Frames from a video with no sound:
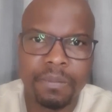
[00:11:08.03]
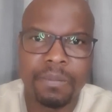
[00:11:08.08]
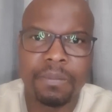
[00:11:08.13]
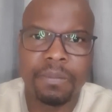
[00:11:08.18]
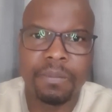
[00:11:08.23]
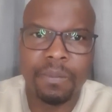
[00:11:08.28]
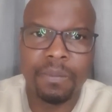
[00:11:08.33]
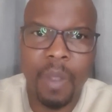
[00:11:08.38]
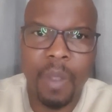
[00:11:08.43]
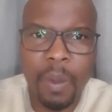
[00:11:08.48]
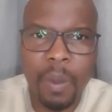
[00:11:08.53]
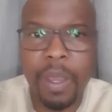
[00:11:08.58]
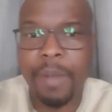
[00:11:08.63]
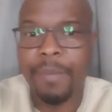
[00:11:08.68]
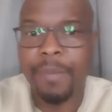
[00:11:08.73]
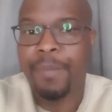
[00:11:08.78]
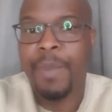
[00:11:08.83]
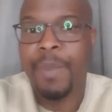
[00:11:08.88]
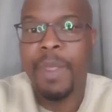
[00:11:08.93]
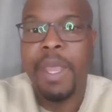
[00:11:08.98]
Okay.
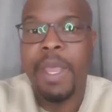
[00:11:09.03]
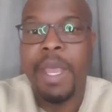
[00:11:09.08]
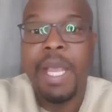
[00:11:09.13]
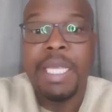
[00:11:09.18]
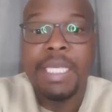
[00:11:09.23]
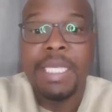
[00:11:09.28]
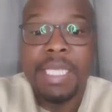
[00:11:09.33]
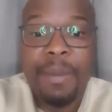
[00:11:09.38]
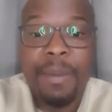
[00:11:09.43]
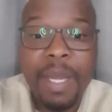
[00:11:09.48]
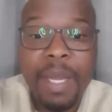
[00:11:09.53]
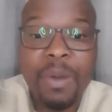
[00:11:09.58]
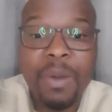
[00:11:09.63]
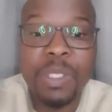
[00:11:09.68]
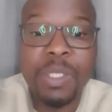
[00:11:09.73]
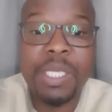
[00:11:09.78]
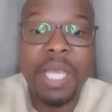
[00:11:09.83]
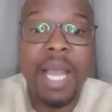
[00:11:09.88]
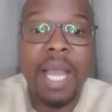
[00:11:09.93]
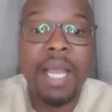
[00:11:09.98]
Someone
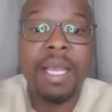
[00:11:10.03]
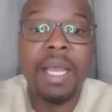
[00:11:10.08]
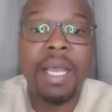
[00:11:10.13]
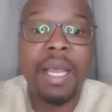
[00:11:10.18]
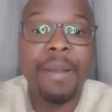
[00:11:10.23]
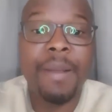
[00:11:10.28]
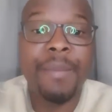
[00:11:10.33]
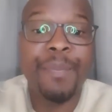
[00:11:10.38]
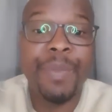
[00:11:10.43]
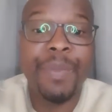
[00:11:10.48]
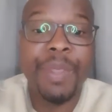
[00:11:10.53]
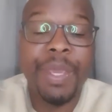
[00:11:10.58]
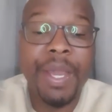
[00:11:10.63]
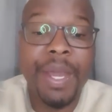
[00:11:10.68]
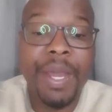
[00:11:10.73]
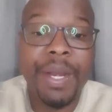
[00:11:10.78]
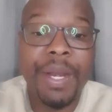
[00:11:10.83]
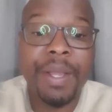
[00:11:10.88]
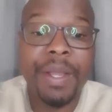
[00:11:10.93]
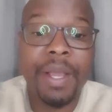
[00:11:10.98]
who's
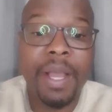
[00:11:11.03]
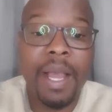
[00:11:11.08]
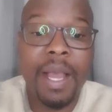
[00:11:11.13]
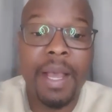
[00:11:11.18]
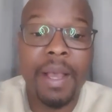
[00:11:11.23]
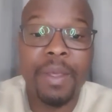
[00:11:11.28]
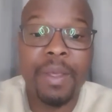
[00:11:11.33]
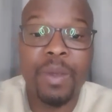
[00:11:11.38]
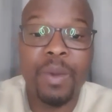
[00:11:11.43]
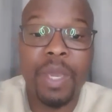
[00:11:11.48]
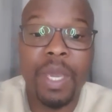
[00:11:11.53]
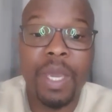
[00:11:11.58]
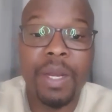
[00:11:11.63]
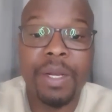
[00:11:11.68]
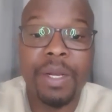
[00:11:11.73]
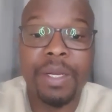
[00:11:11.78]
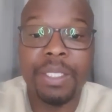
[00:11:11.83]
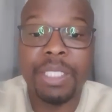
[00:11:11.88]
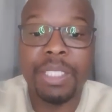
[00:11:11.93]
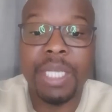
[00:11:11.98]
hearing, you can
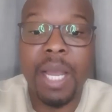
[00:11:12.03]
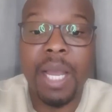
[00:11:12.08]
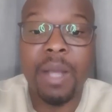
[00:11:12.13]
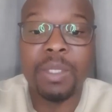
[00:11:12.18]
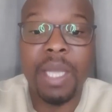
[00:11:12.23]
reach out.